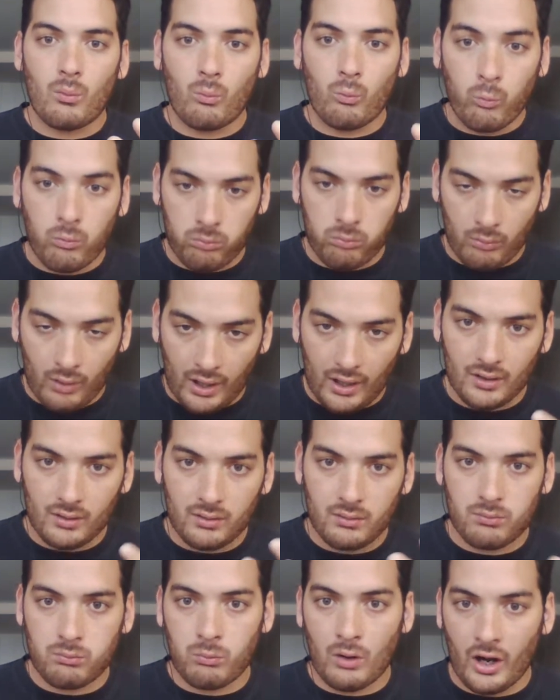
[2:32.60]

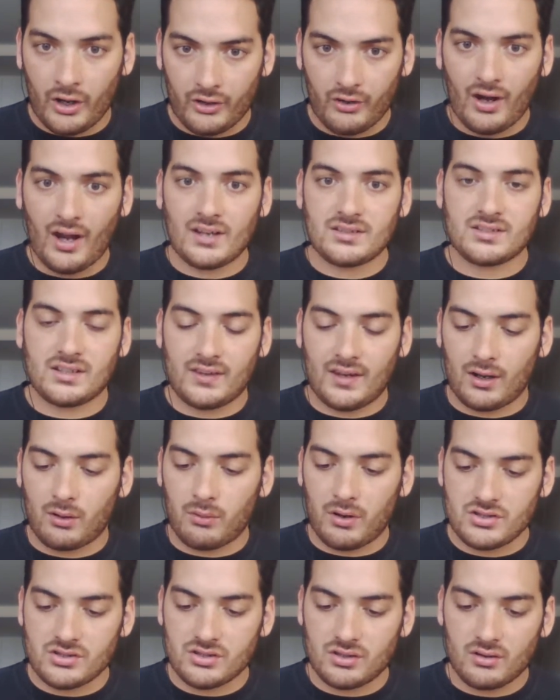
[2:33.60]
while you're asking that
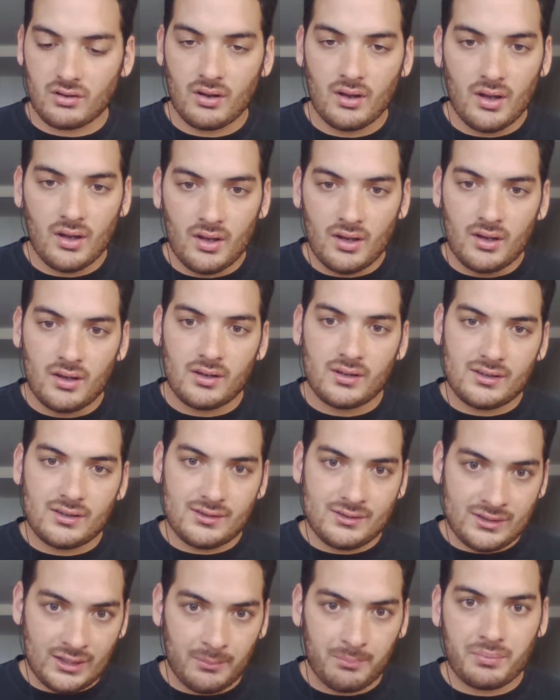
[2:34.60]
question.
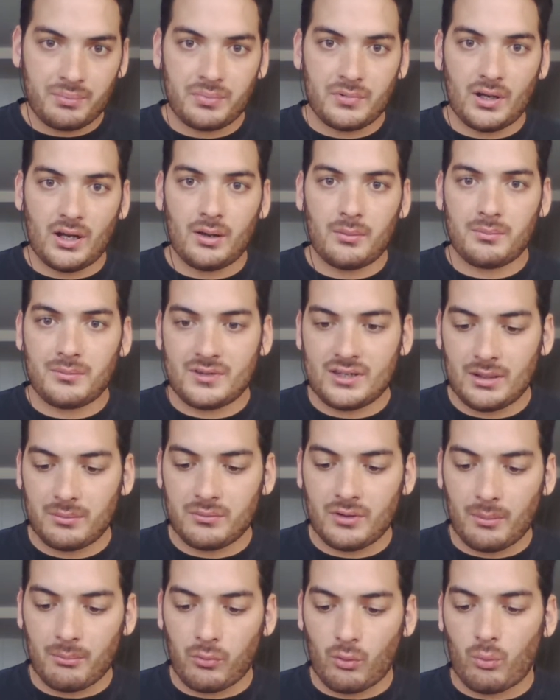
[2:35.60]

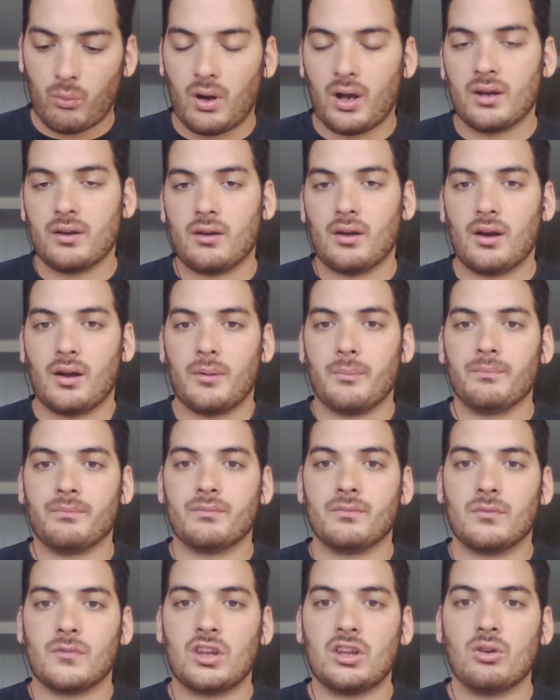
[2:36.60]
Tip number 1,
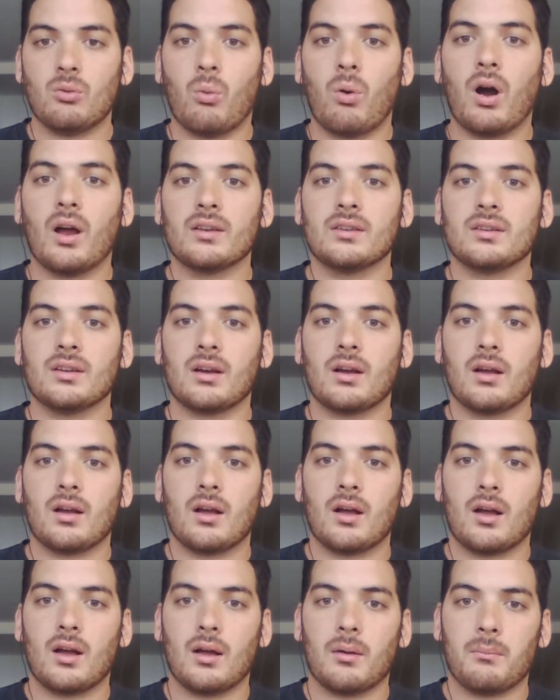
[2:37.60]
you want
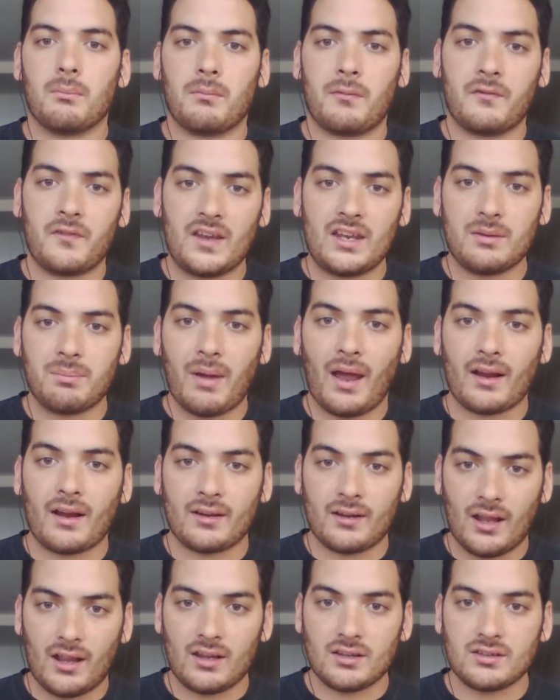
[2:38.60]
feedback
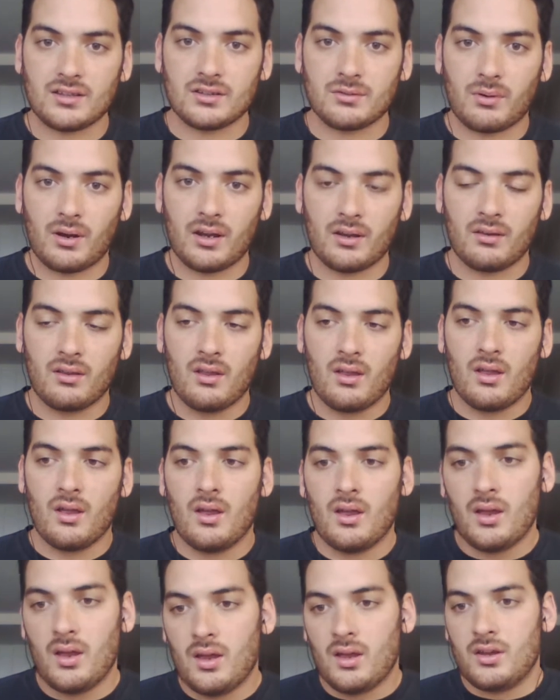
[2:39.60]
analysis, right?
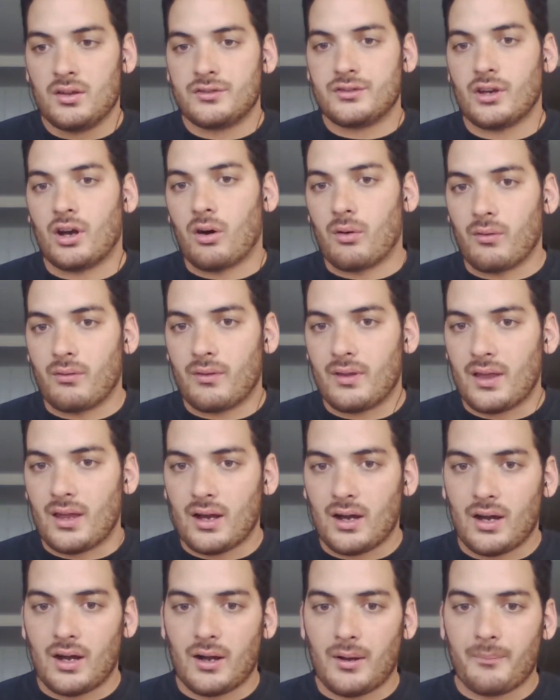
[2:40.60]
So,
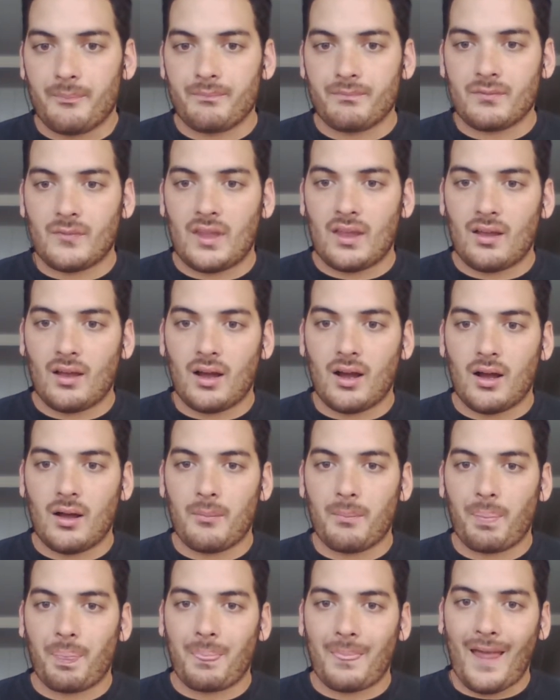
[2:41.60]

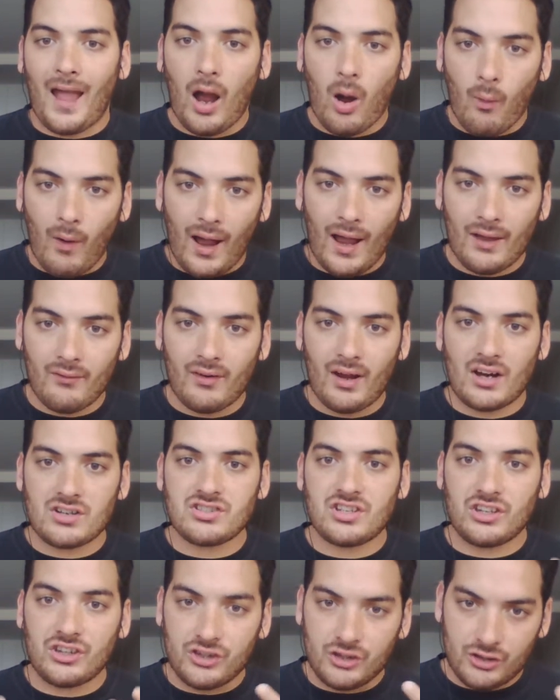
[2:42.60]
how I've
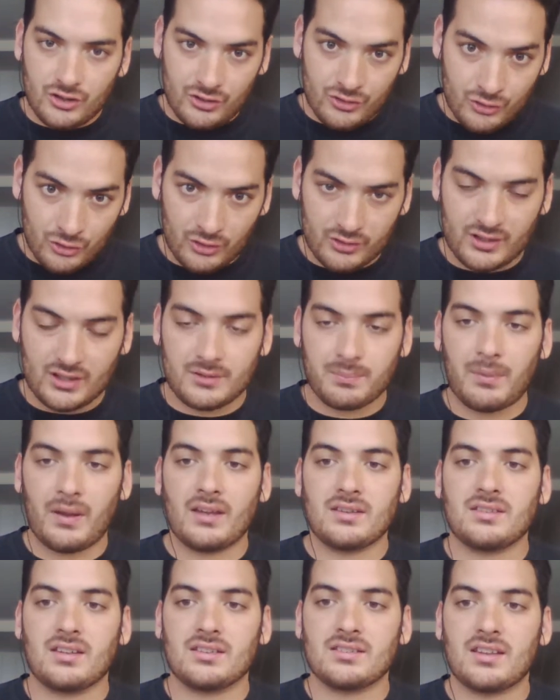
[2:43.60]
actually took this,
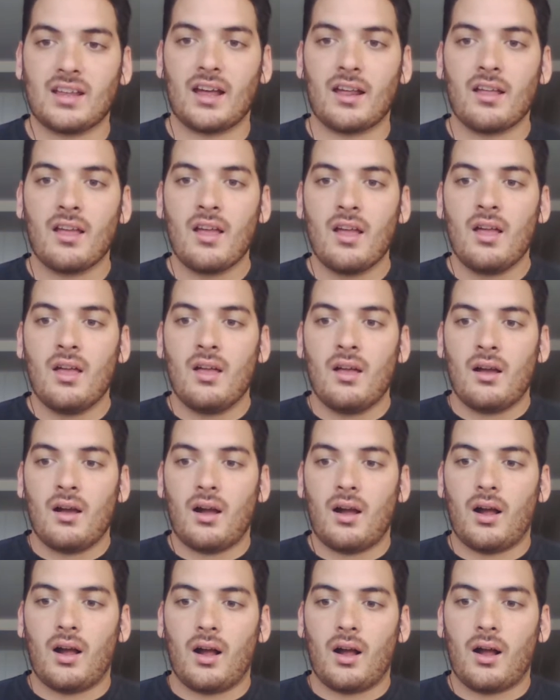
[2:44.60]
basically, is that
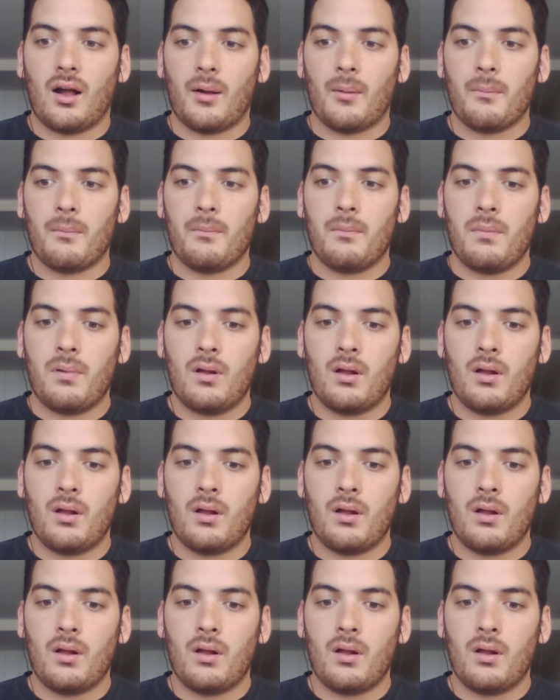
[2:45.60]
um,